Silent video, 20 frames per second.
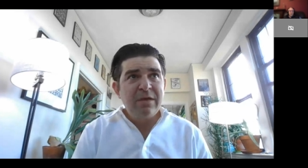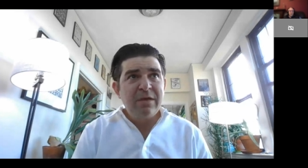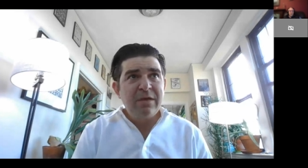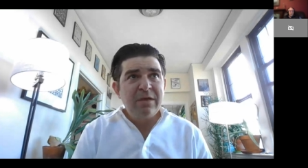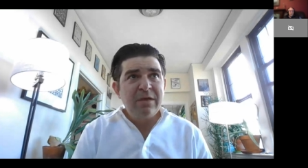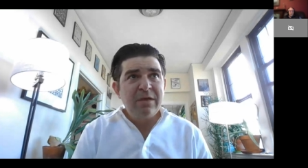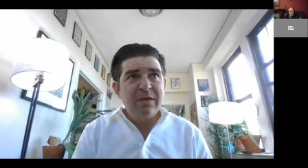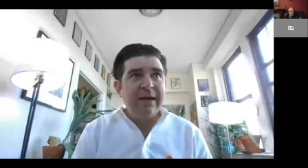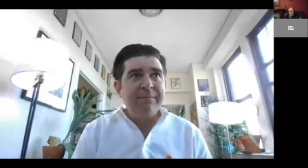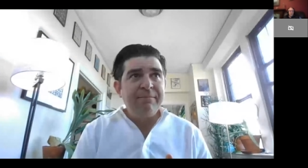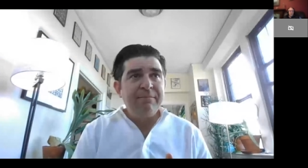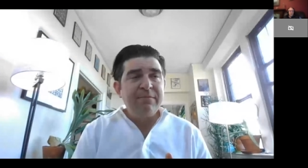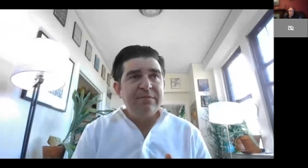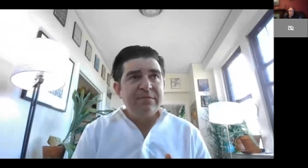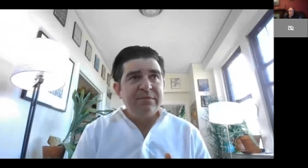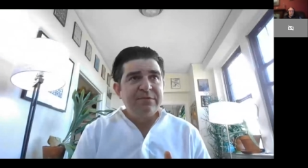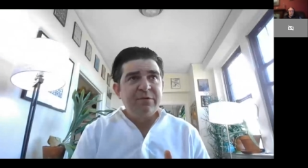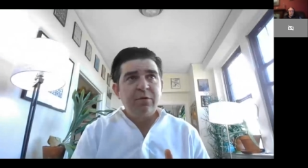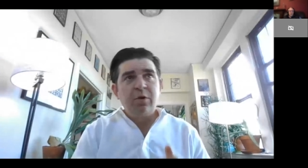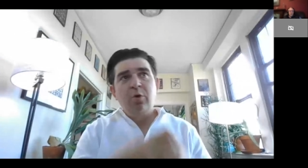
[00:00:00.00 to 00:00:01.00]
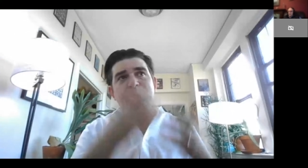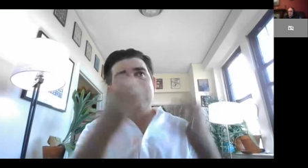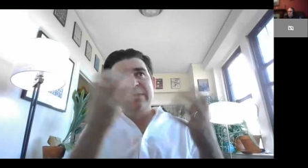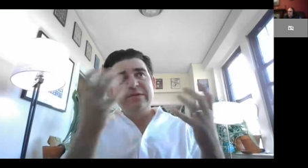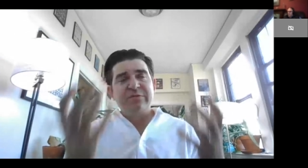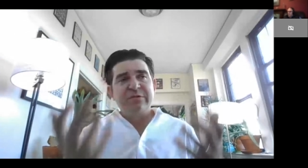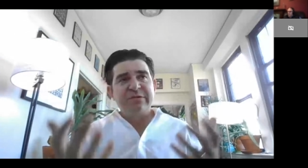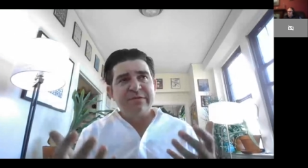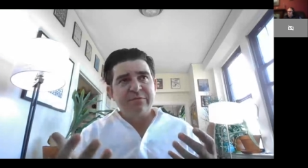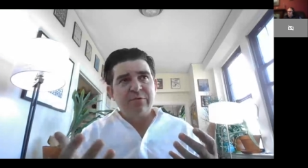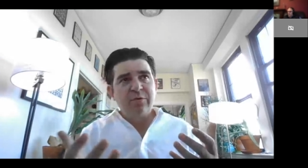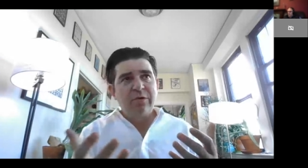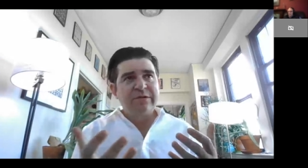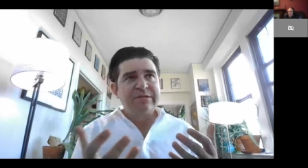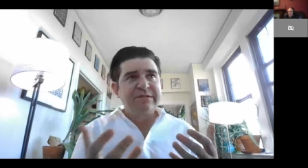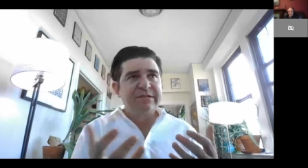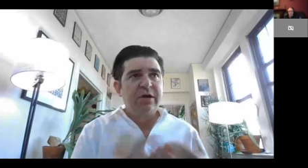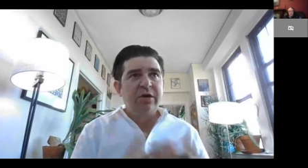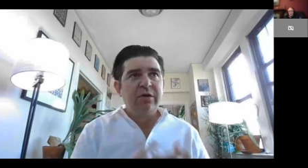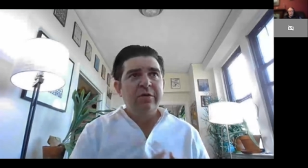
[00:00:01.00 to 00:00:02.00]
Um, so open source, of course,
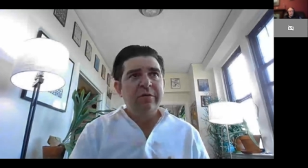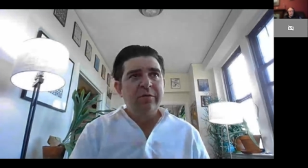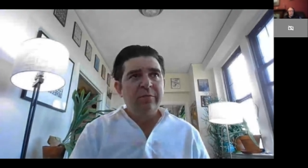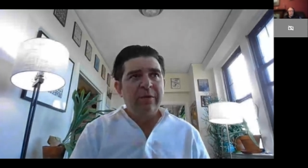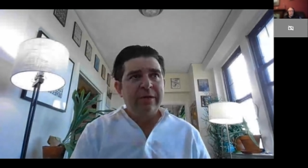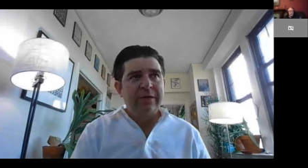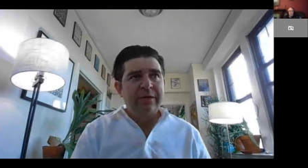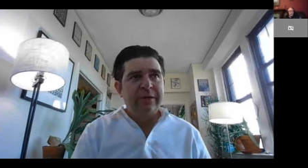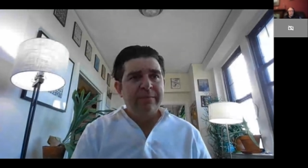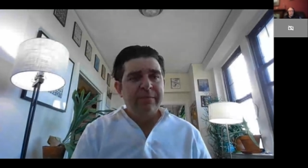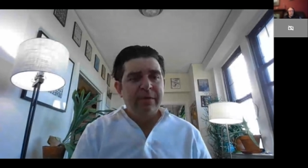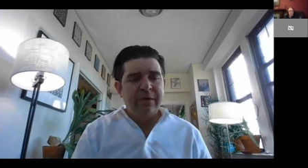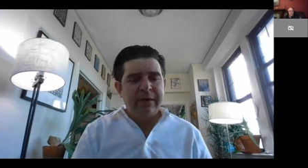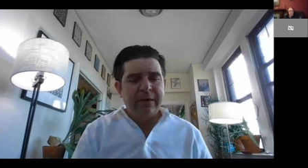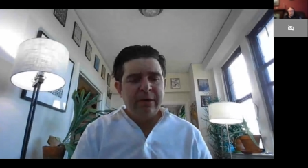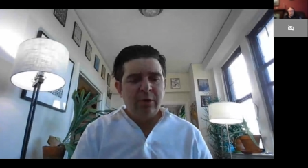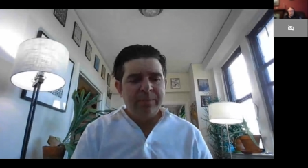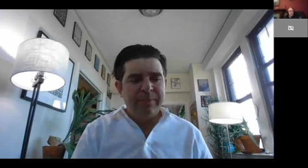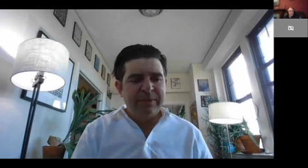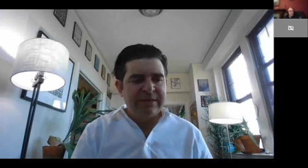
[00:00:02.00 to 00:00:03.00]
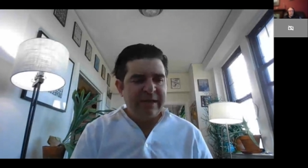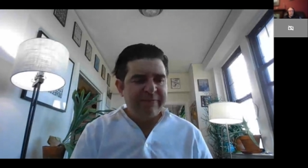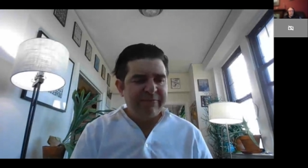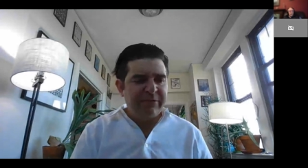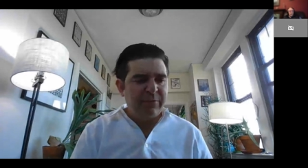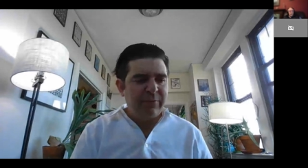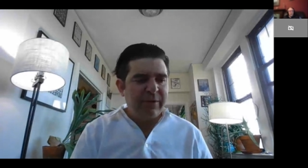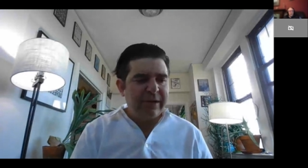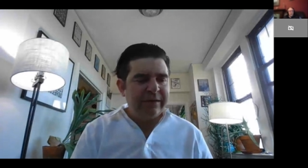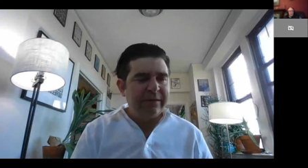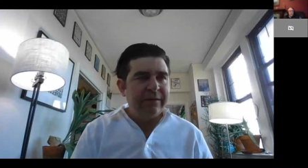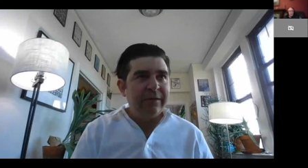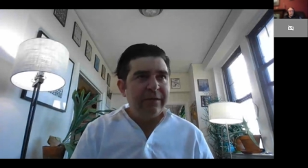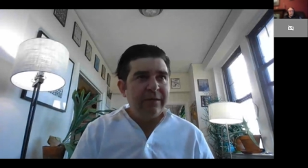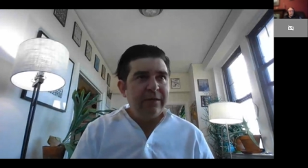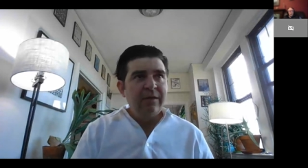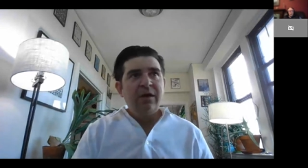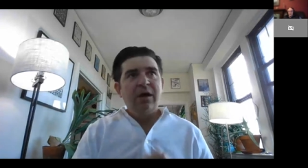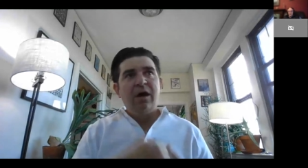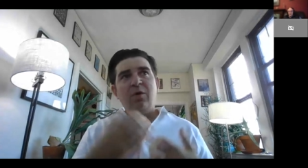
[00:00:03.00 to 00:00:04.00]
code welcome uh, open to everyone
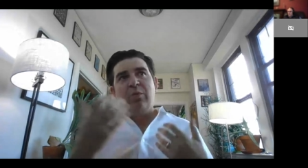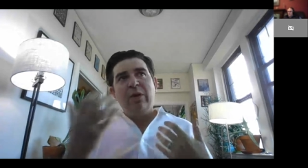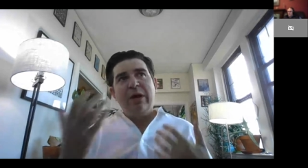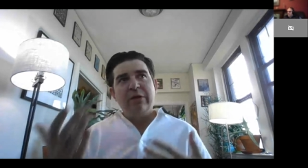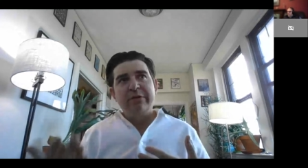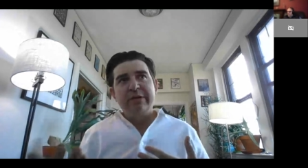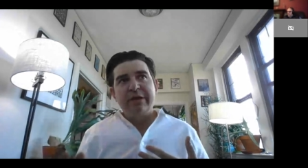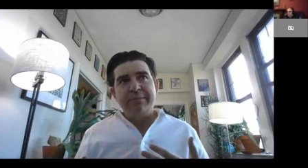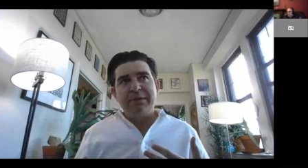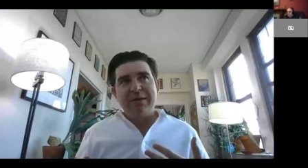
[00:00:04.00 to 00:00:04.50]
a welcome